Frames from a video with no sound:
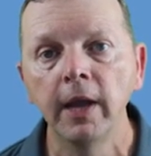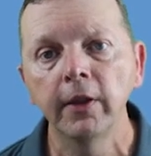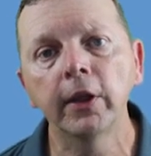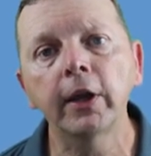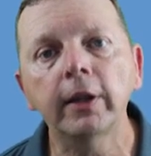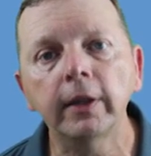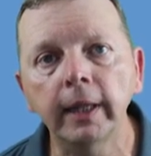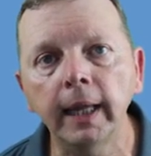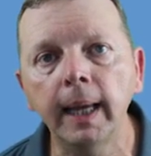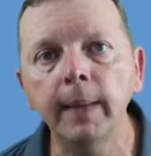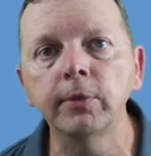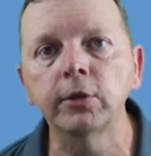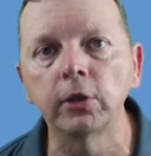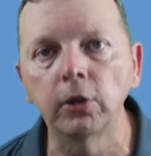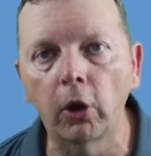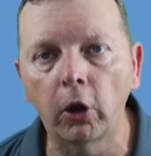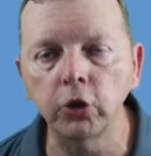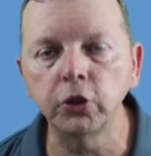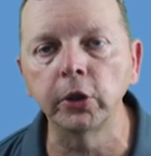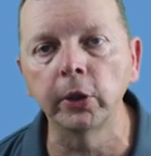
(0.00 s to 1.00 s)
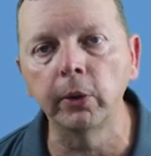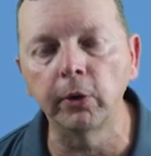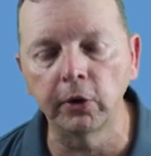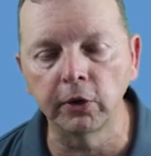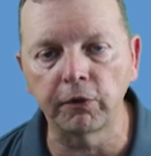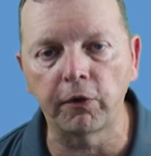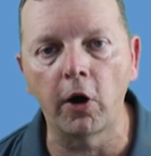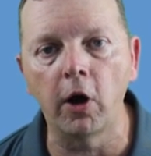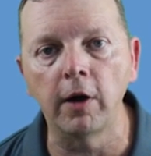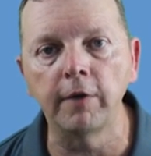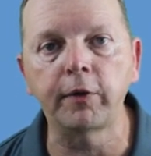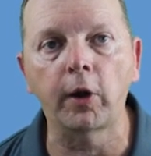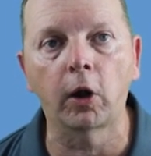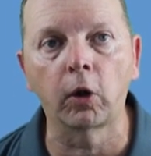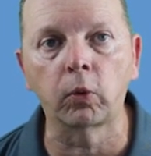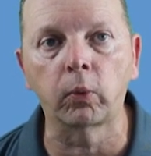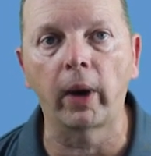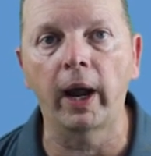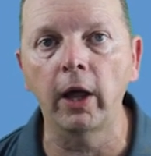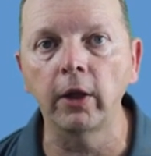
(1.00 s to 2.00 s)
The claims largely revolve
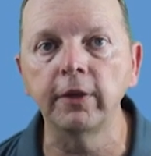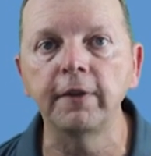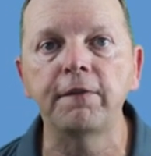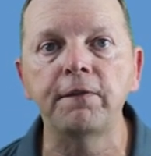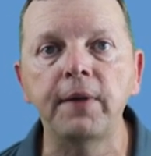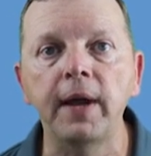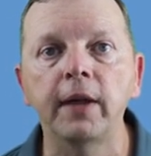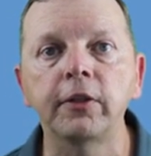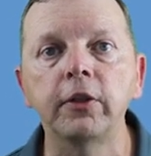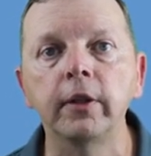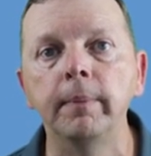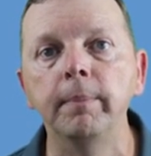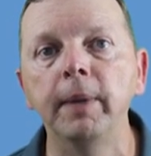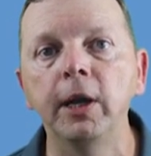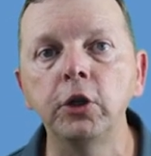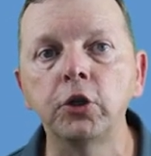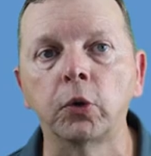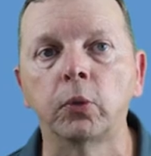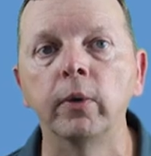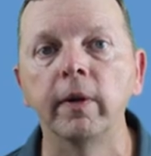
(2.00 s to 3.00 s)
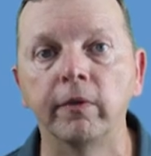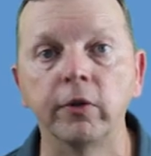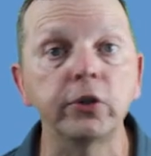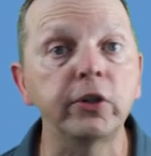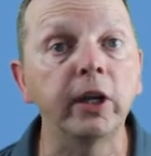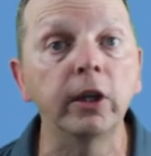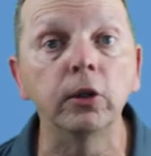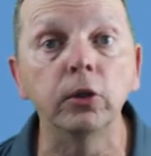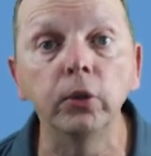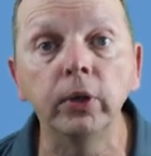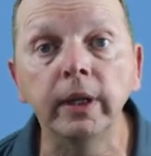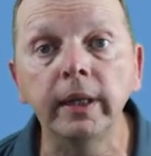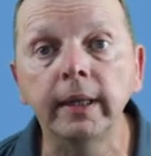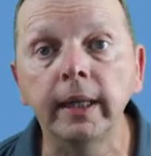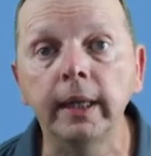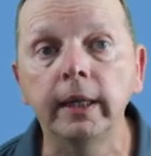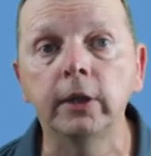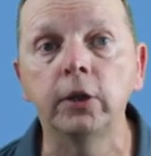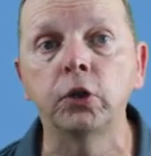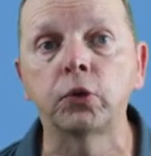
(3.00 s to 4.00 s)
around the fact that major rivers, including
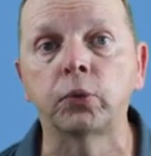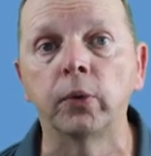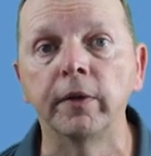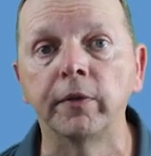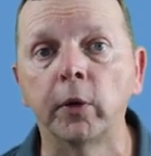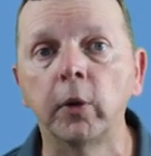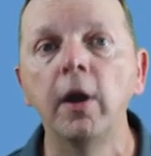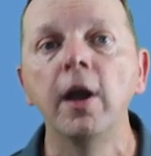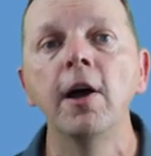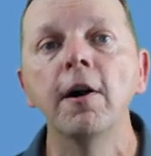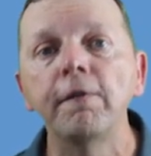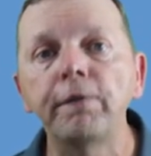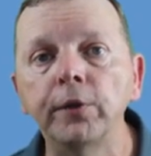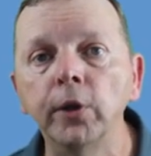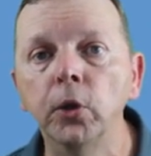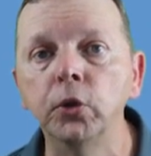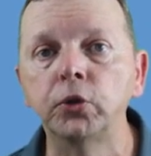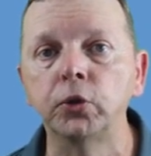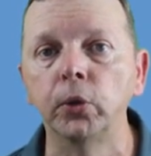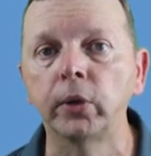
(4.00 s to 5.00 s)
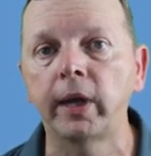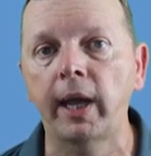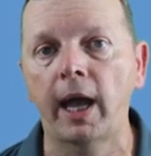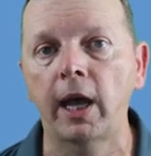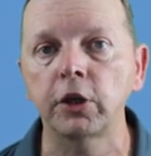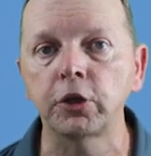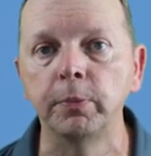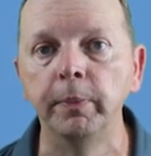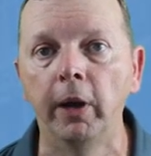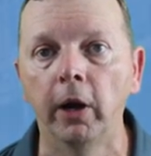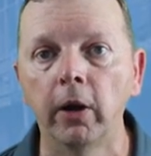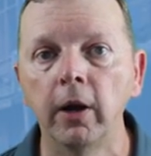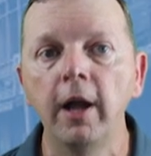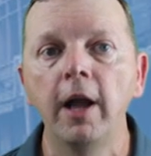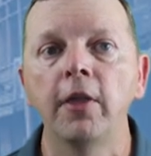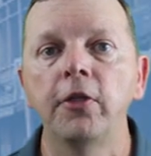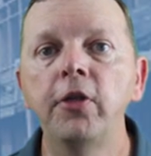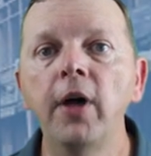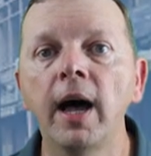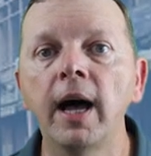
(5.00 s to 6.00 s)
the Indus River, flows through Kashmir.
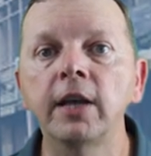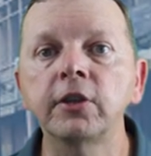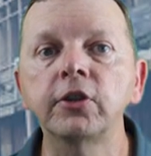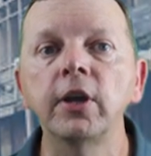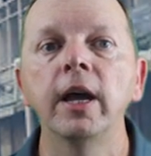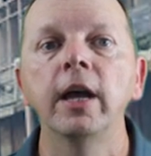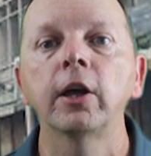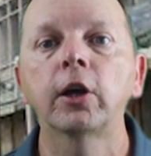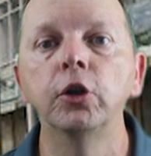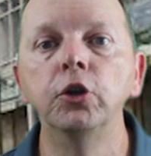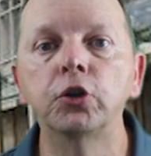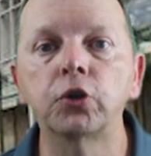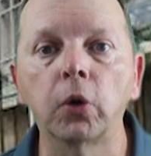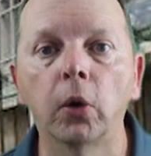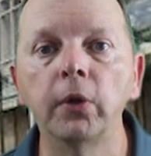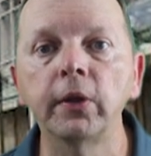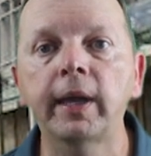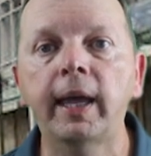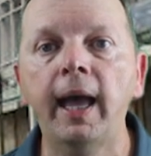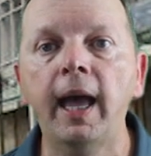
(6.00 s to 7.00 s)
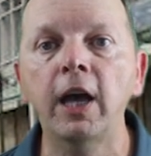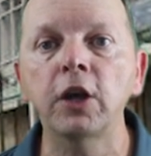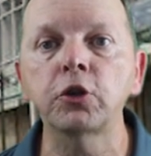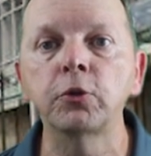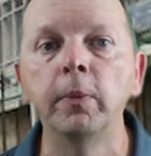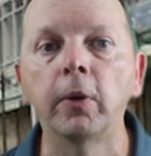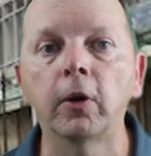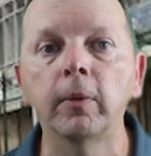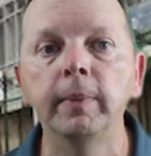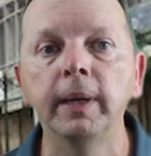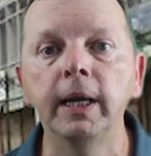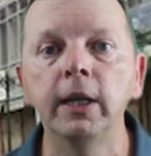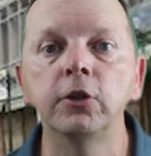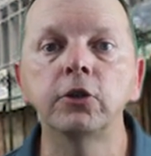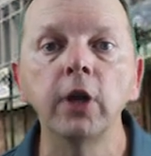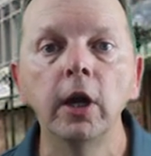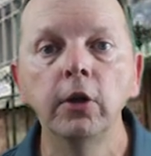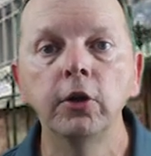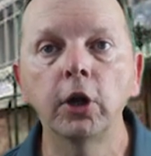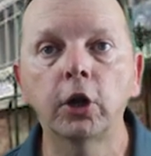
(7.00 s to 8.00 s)
Thus, control of the Kashmir
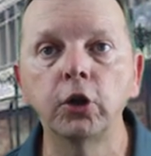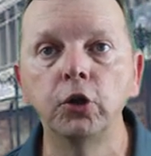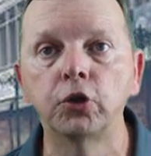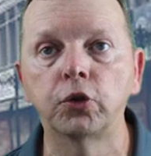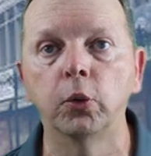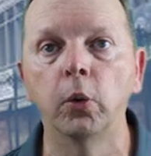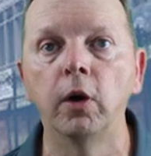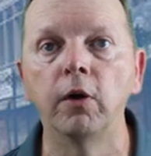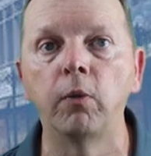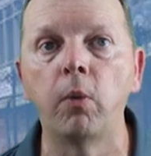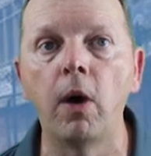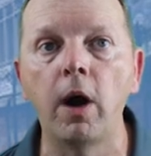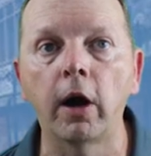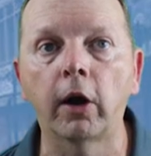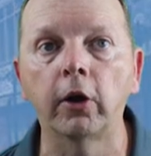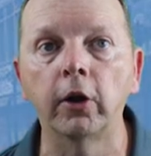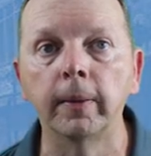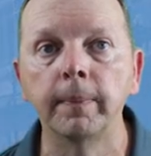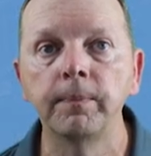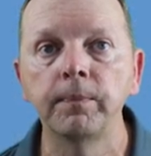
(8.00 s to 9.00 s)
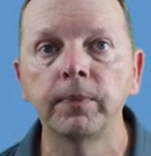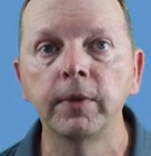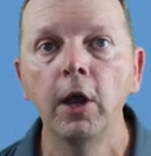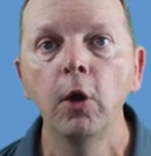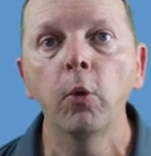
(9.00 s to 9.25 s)
means the control of water.